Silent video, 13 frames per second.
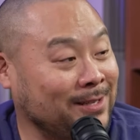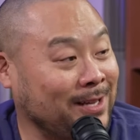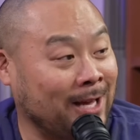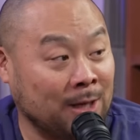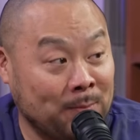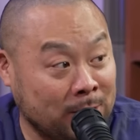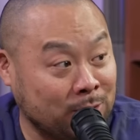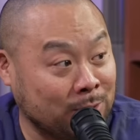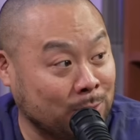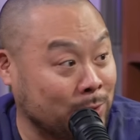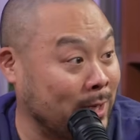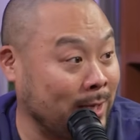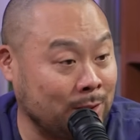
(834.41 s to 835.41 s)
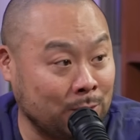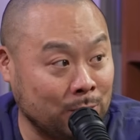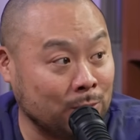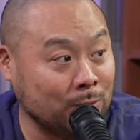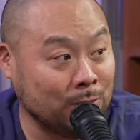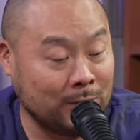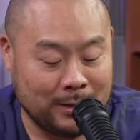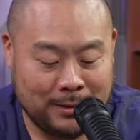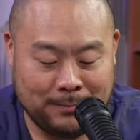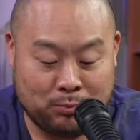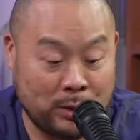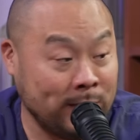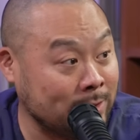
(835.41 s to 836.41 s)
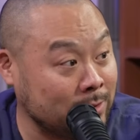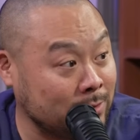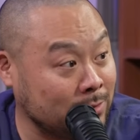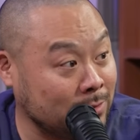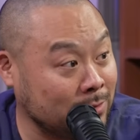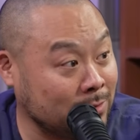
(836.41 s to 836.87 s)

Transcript: elementary schools, high schools, prisons.